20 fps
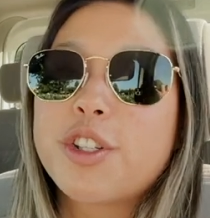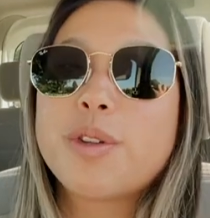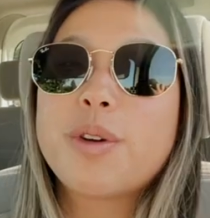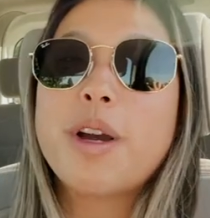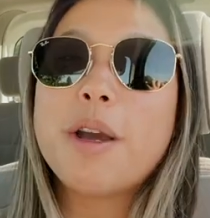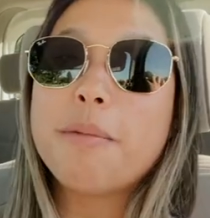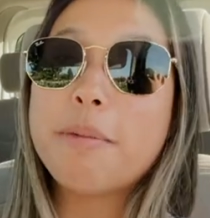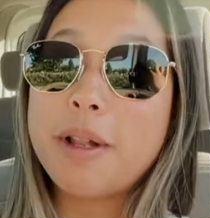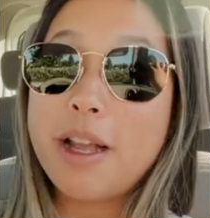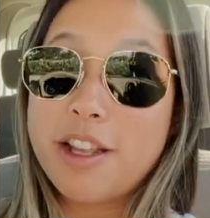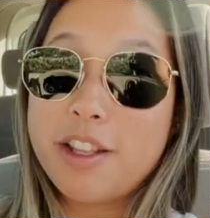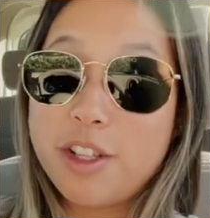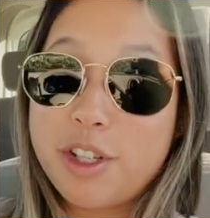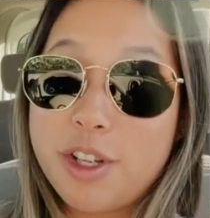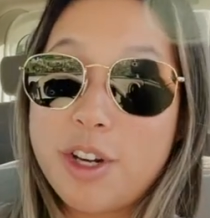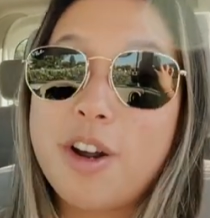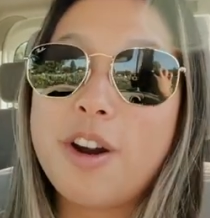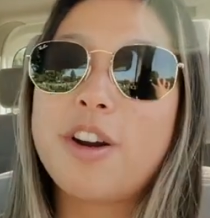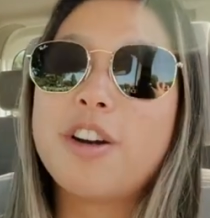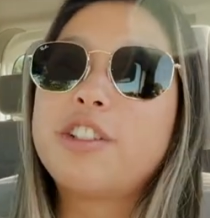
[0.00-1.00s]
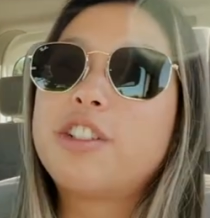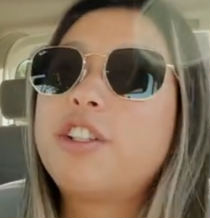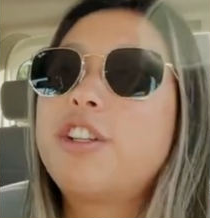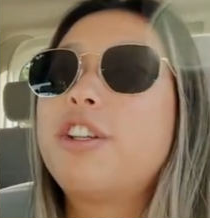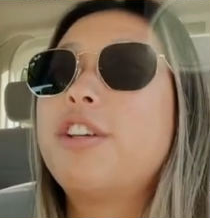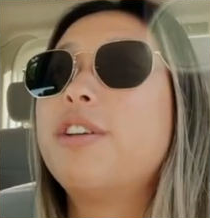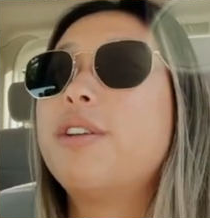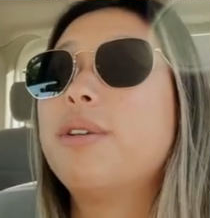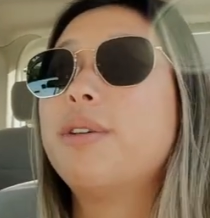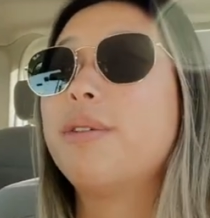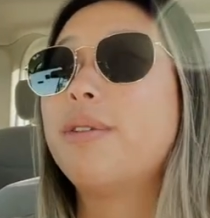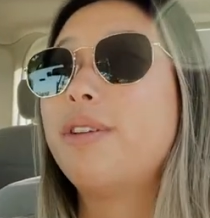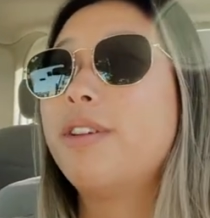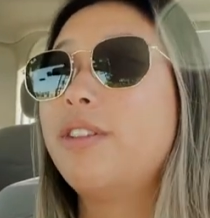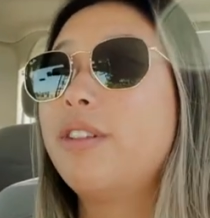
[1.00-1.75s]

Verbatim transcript: so I apply the stars to